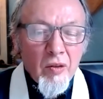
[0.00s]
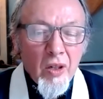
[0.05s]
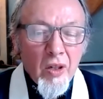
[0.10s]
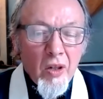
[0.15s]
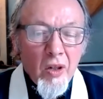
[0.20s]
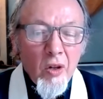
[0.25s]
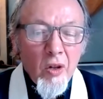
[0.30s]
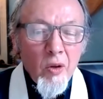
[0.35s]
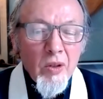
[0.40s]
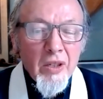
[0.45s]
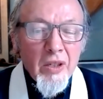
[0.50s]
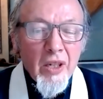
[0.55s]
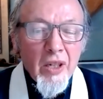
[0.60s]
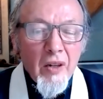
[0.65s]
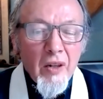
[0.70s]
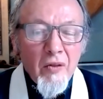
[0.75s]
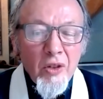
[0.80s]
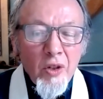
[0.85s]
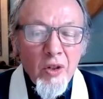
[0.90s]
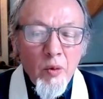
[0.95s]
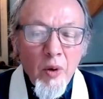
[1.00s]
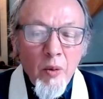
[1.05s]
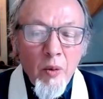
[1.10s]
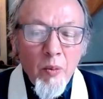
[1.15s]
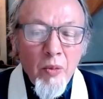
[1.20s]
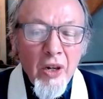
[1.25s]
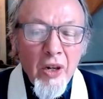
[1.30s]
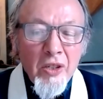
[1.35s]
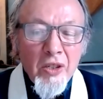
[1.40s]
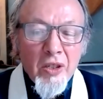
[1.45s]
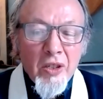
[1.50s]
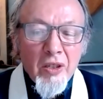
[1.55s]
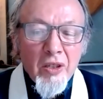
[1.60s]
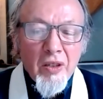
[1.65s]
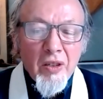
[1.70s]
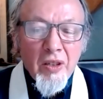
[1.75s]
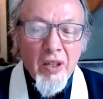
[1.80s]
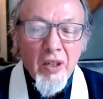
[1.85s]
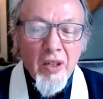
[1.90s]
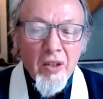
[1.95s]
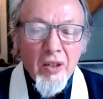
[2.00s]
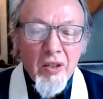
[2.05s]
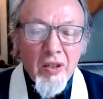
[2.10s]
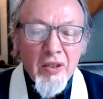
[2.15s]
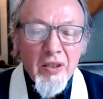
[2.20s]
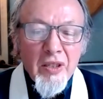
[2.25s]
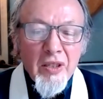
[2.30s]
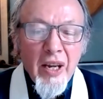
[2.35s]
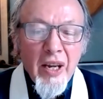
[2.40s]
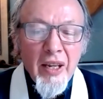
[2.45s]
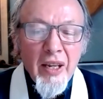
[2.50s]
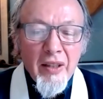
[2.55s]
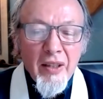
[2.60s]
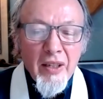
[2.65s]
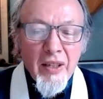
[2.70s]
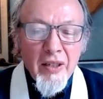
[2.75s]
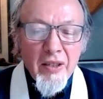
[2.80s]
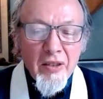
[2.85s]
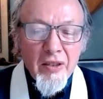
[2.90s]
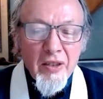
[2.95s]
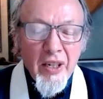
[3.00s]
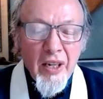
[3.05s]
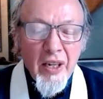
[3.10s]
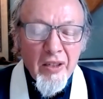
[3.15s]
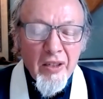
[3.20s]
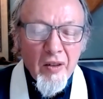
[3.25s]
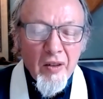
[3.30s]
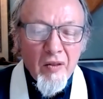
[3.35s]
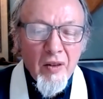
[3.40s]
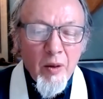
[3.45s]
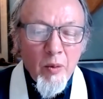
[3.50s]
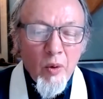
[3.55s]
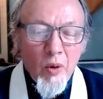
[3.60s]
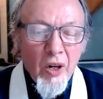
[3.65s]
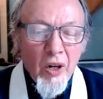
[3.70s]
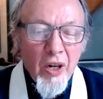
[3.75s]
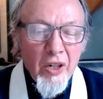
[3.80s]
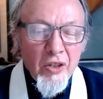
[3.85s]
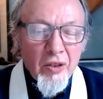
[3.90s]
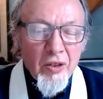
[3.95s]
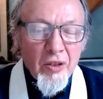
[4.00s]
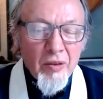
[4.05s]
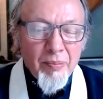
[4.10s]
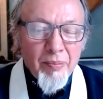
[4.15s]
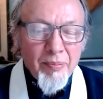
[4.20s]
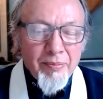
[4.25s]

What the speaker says: Who has given you permission to take this seat of liberation?